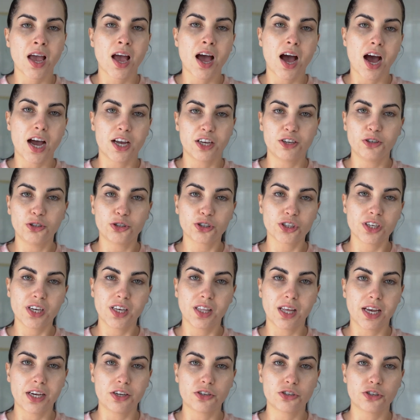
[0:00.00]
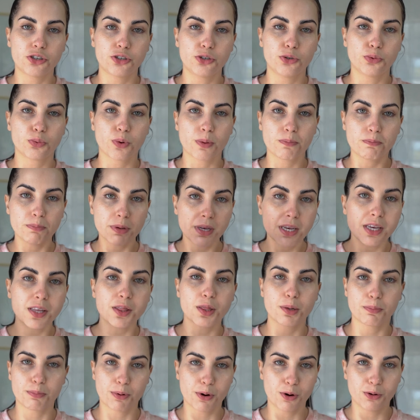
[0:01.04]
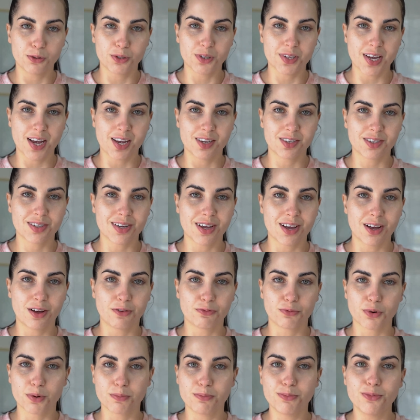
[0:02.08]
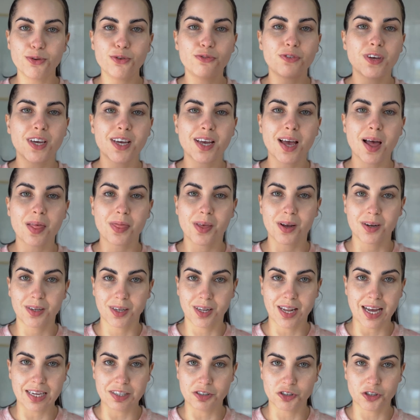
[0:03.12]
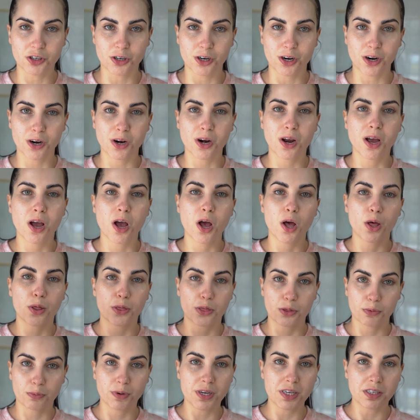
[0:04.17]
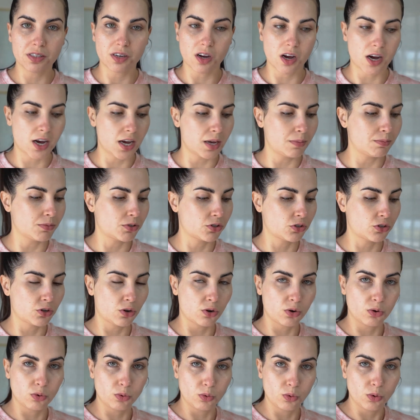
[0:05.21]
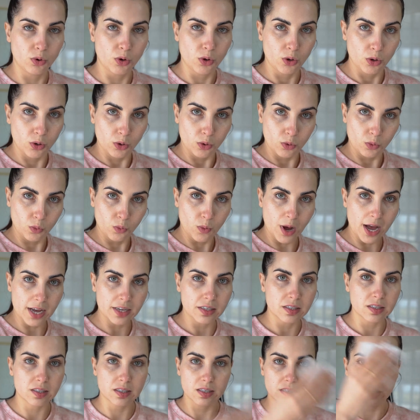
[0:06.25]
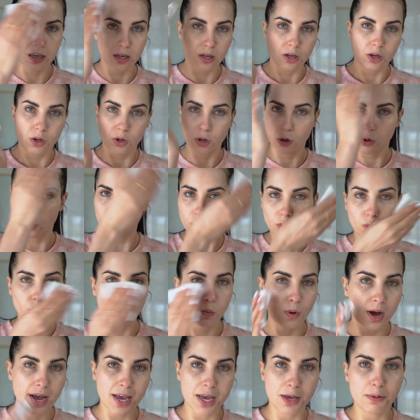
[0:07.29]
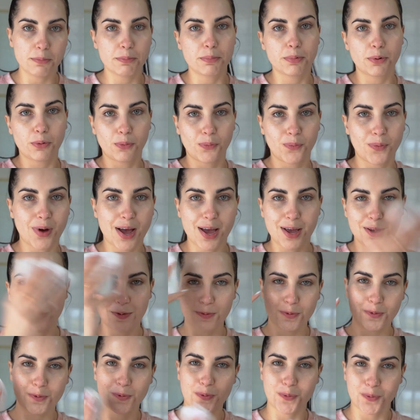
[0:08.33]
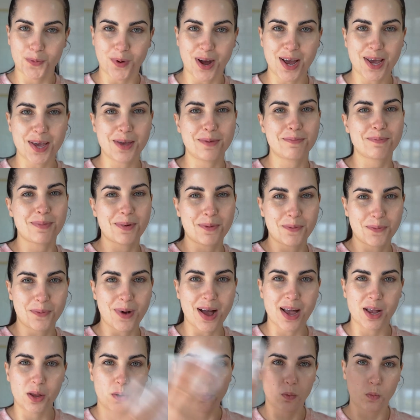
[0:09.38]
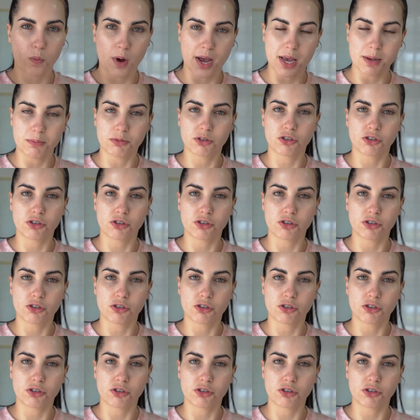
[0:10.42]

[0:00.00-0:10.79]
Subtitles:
I usually like to repeat the process of removing the cleanser 3 times. So wet, wipe, wet, wipe, wet, wipe.